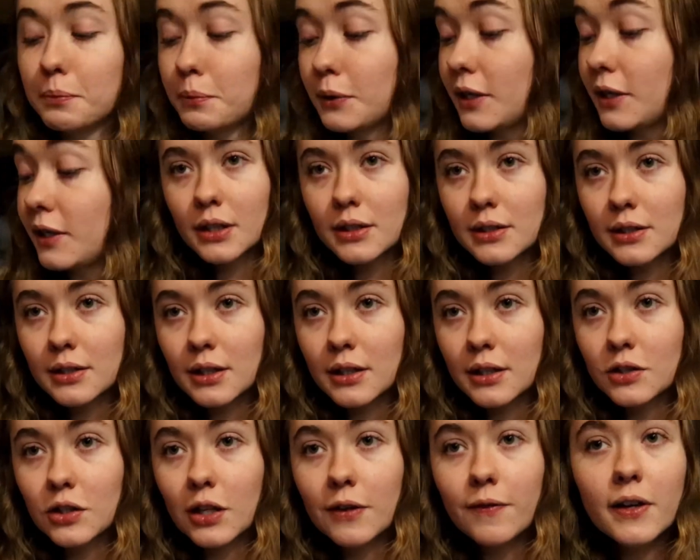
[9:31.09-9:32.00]
but it's the
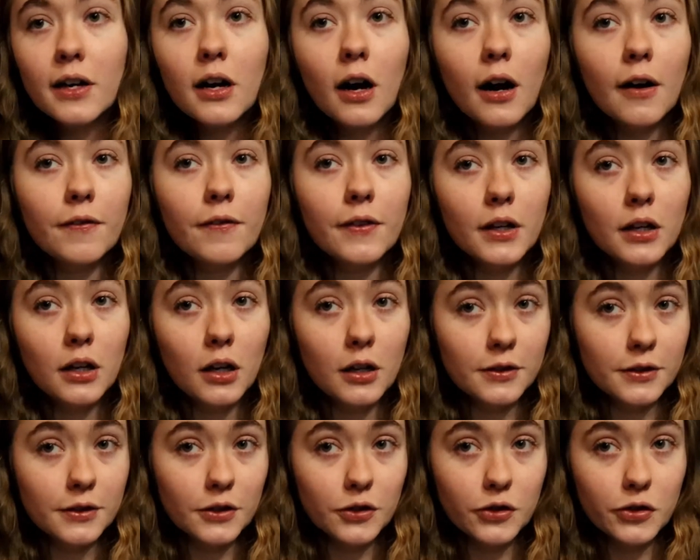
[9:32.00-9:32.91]
JV coffee
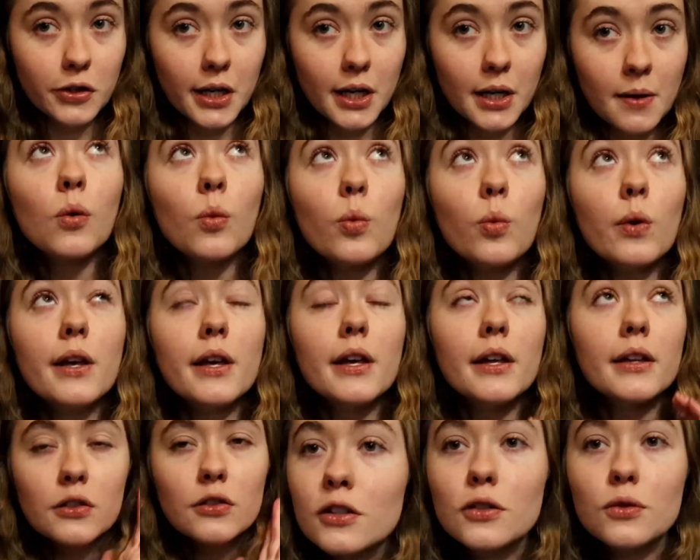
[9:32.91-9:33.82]
concentrate
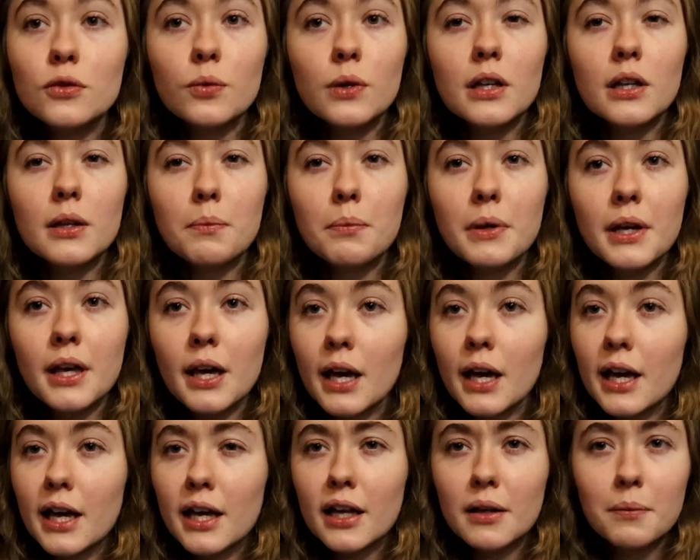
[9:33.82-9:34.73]
with sweet
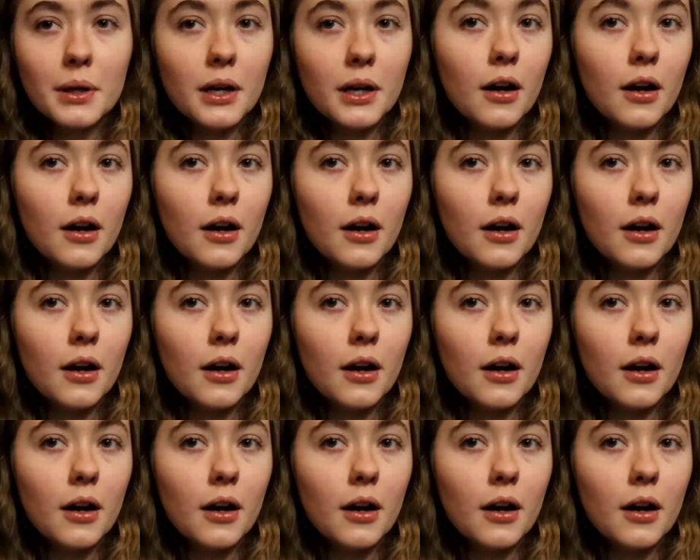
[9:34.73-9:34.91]
pecan